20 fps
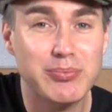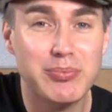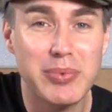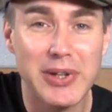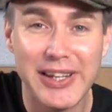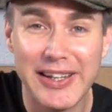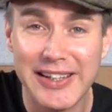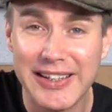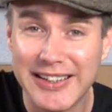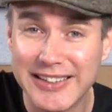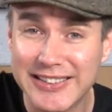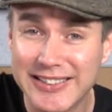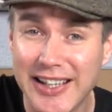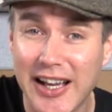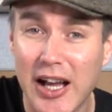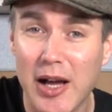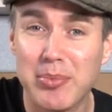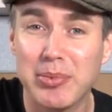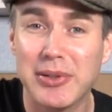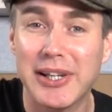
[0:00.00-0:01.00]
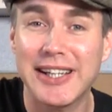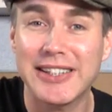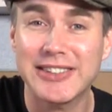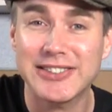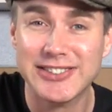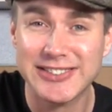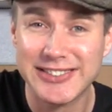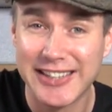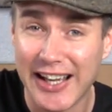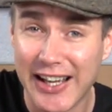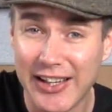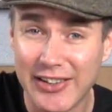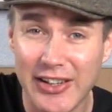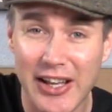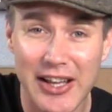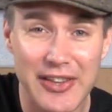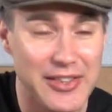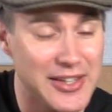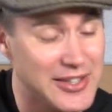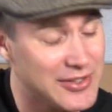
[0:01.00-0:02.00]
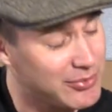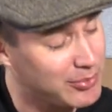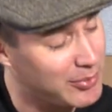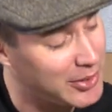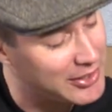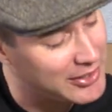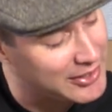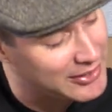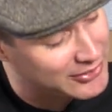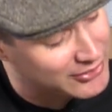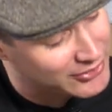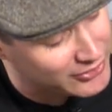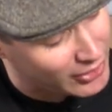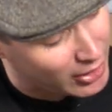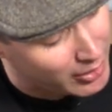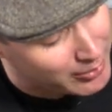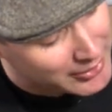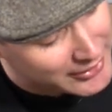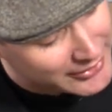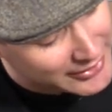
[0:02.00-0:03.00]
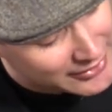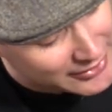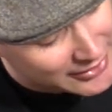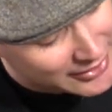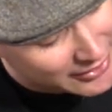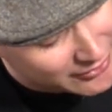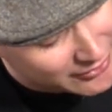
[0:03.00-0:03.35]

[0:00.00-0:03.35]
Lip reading: beginner guitar players start like this, where you stop and then you